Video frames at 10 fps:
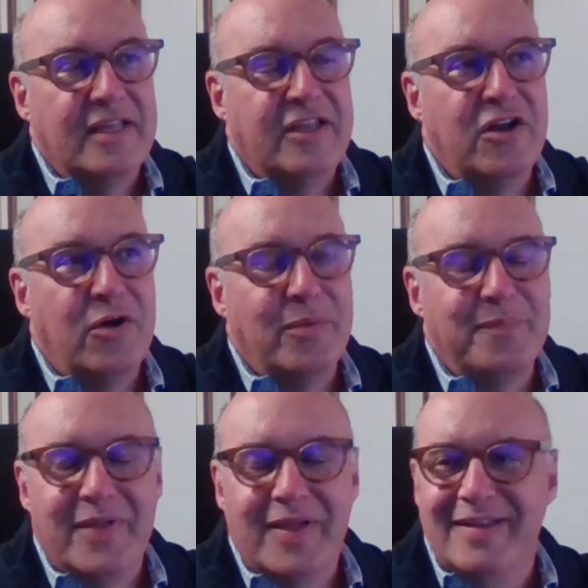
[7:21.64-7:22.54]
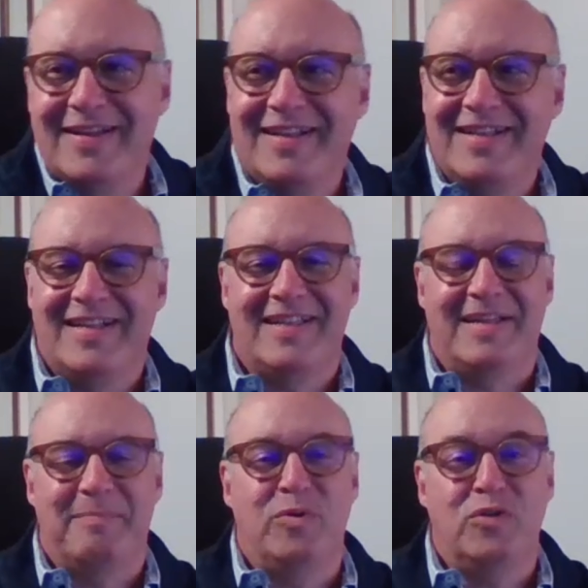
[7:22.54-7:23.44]

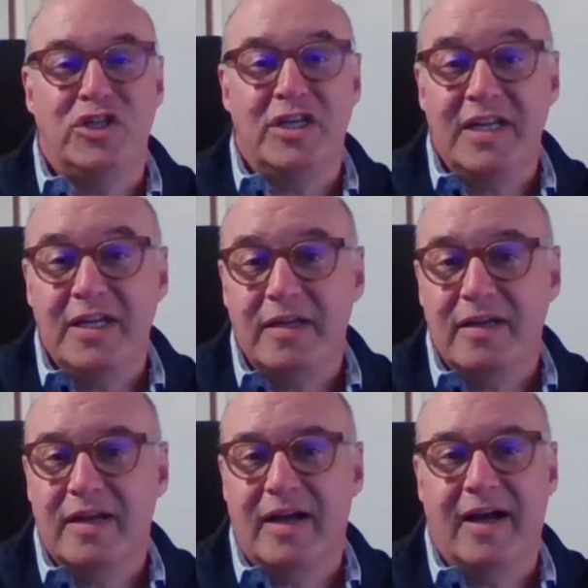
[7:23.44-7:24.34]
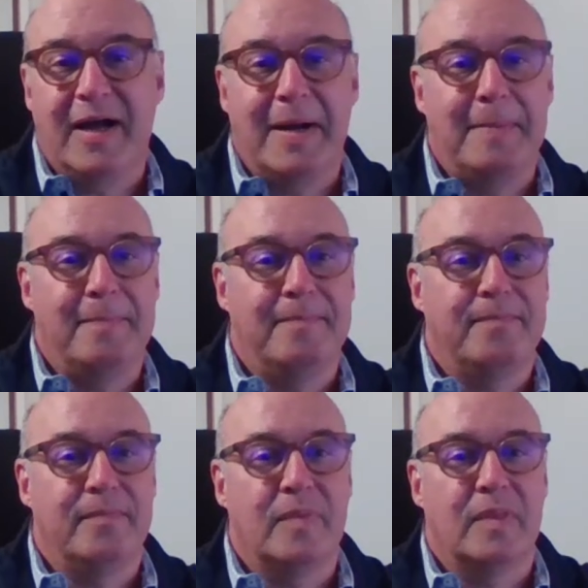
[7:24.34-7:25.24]
Like Puccini,
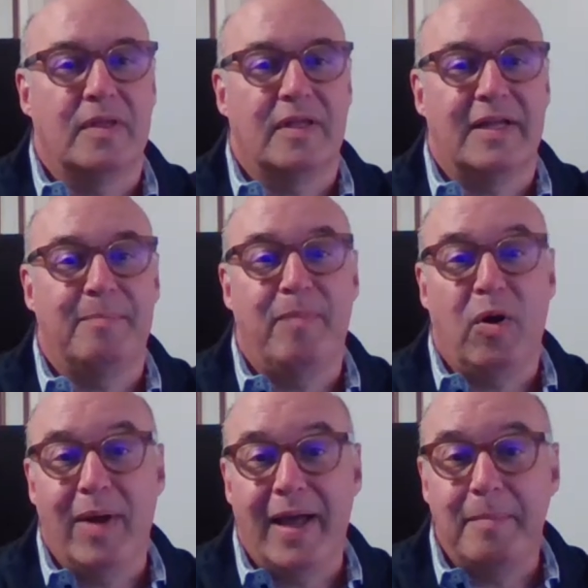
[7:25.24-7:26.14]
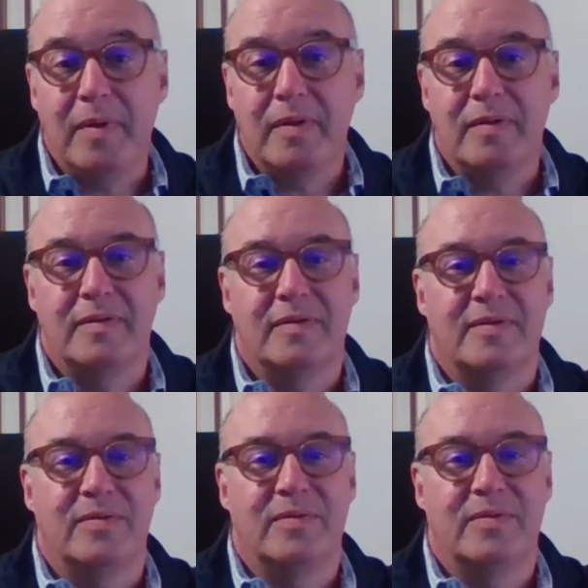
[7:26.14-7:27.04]
like Bohème
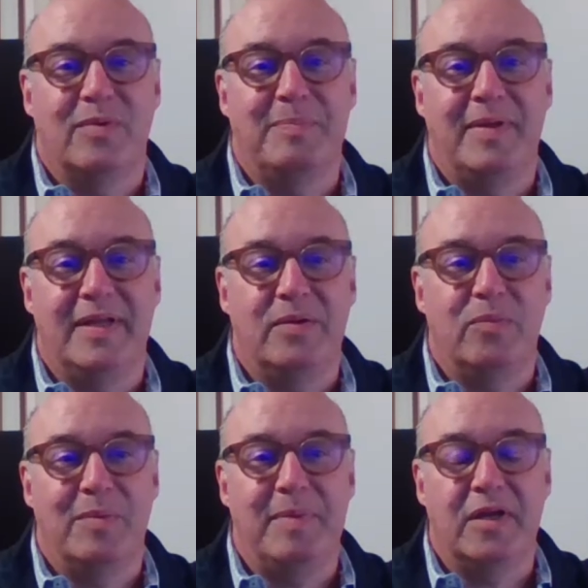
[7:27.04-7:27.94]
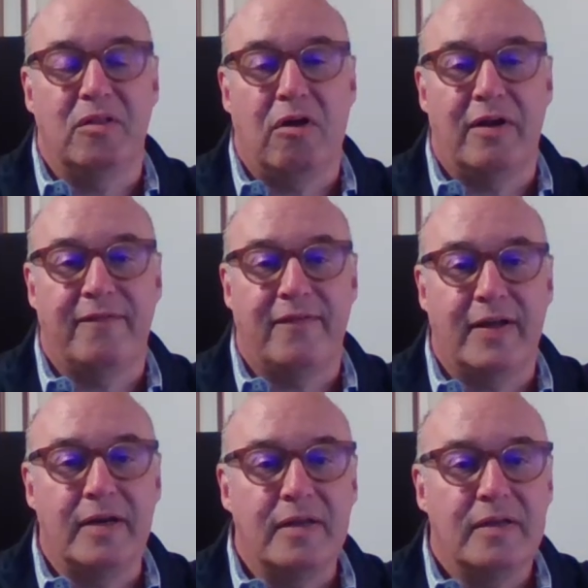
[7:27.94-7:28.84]
would be a lot of
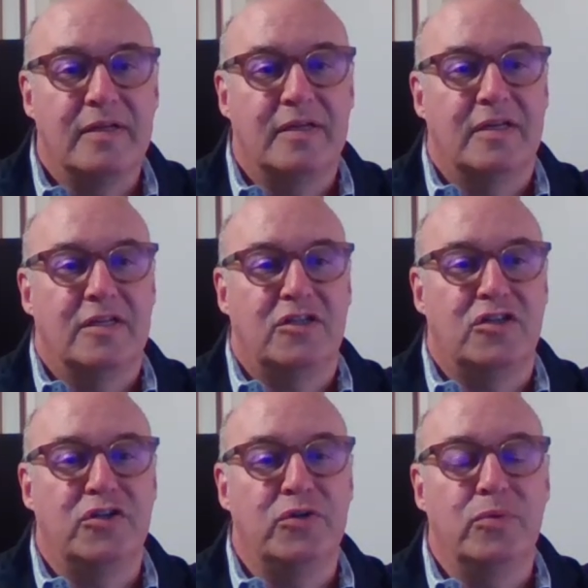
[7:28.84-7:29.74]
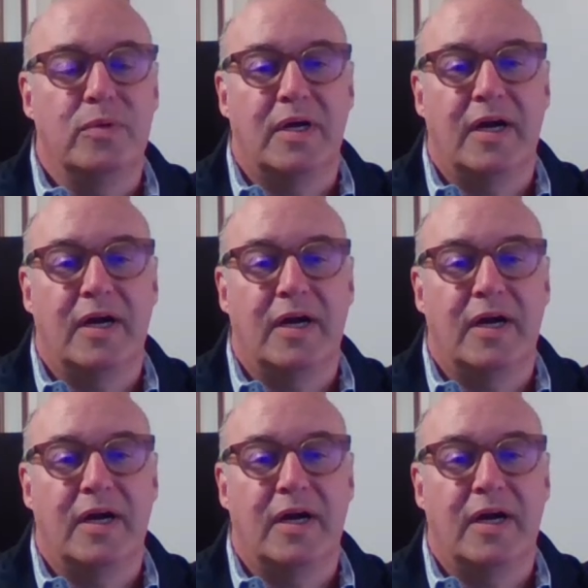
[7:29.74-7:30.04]
fun to do.